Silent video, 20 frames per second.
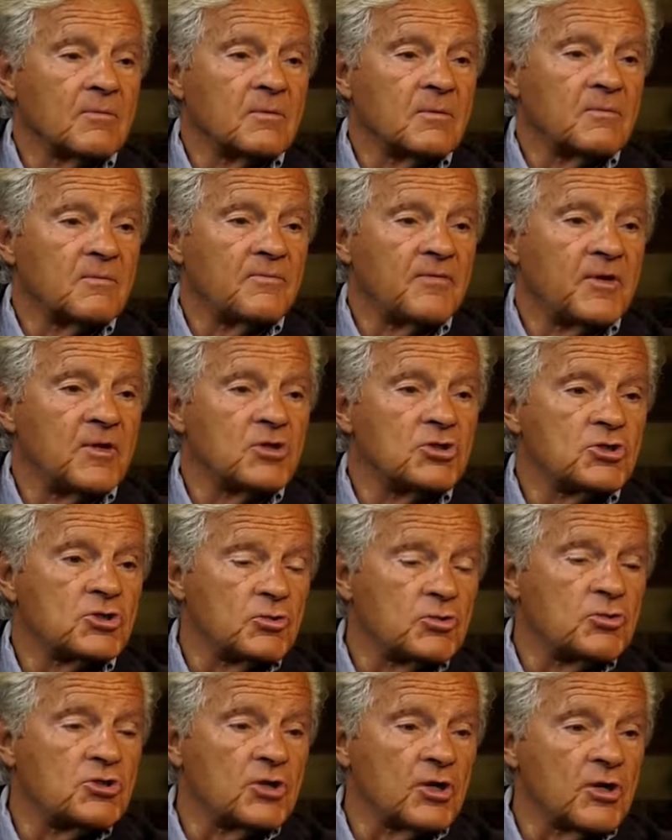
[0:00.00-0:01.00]
finished
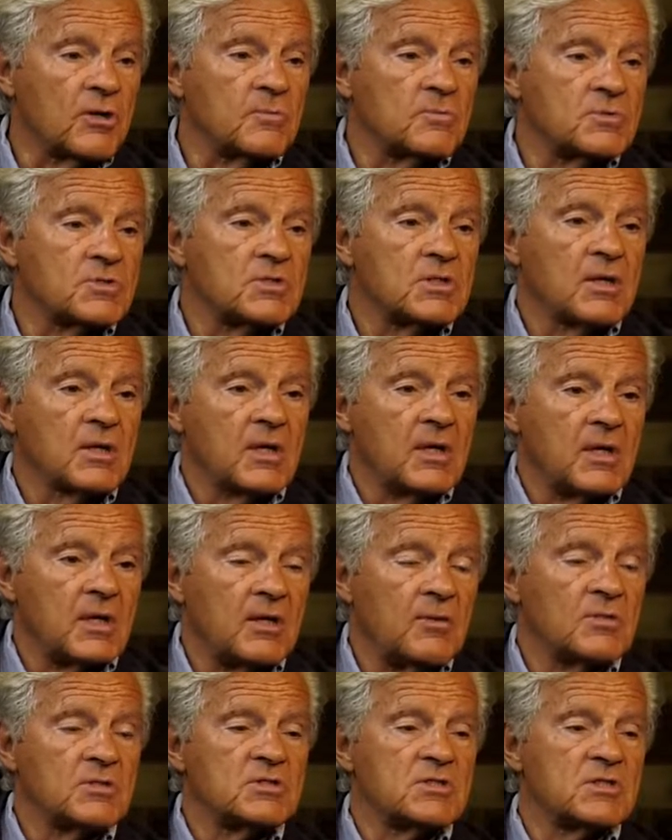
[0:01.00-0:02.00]
2 terms, he
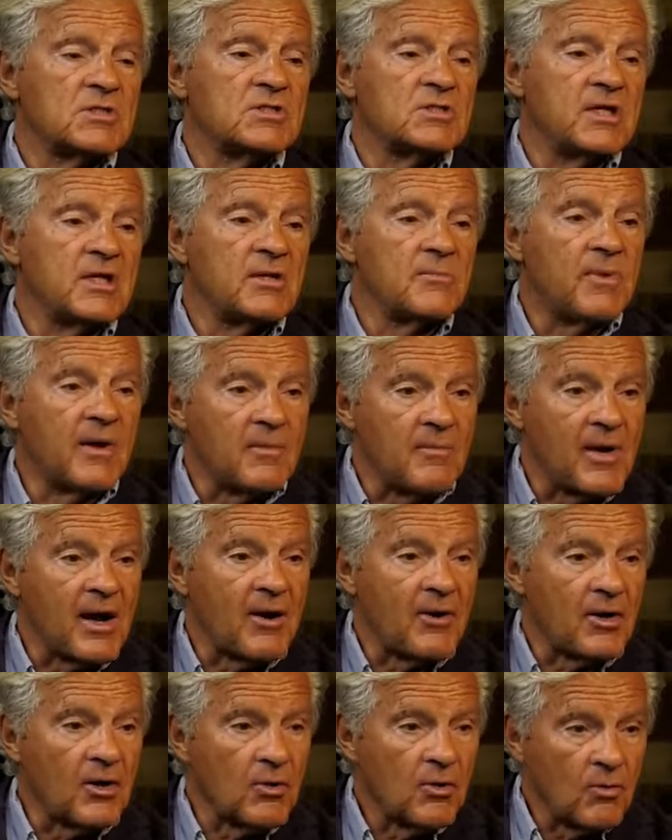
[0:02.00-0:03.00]
was succeeded by
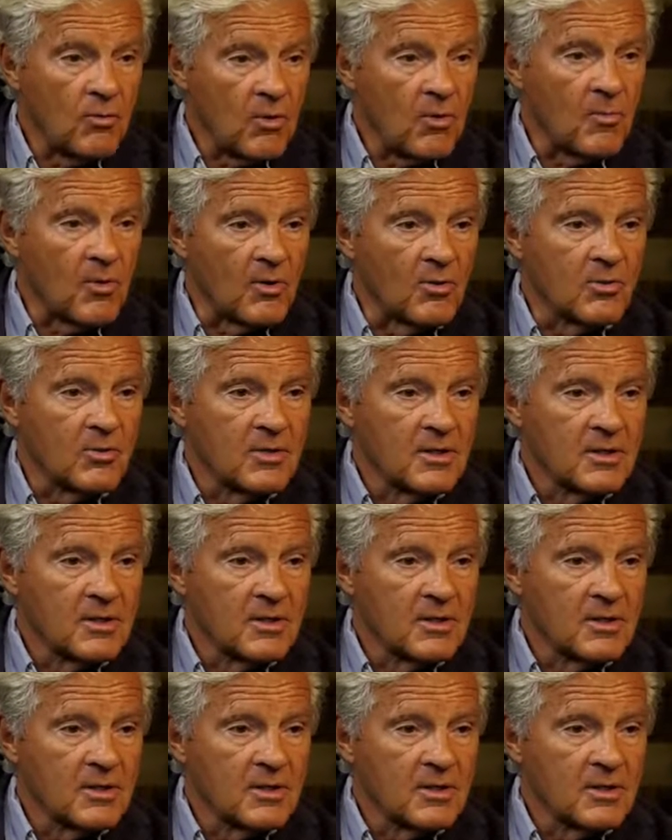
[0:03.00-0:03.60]
Mario Cuomo.